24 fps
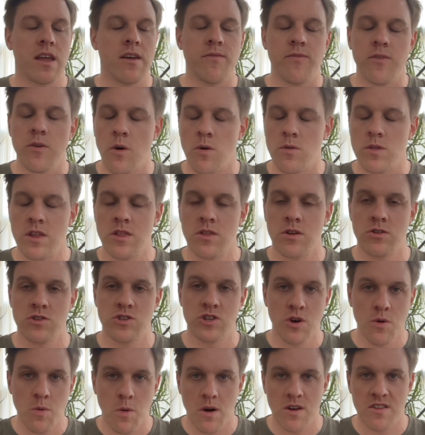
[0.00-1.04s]
If you only learn
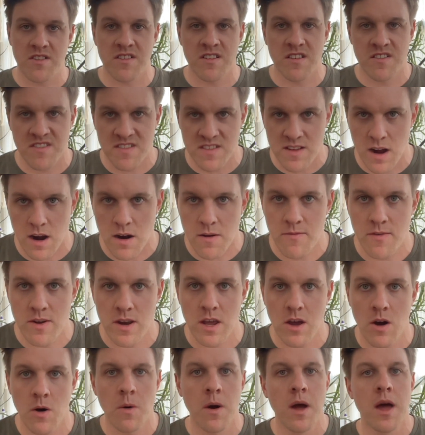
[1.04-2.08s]
two words in this entire
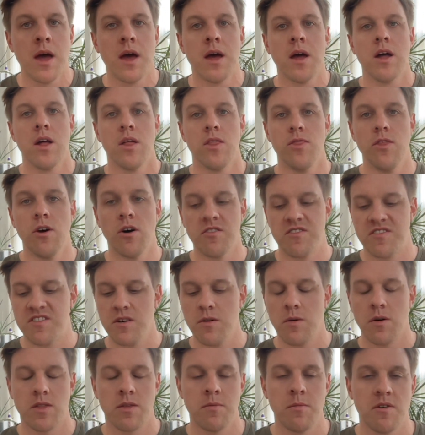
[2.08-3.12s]
video, those
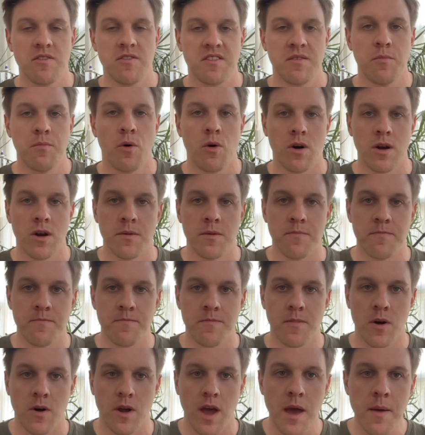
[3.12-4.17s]
two are the most important,
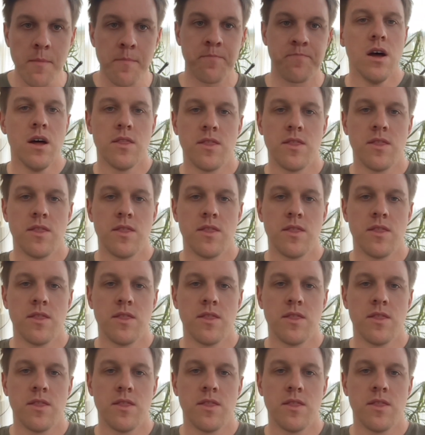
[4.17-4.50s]
okay?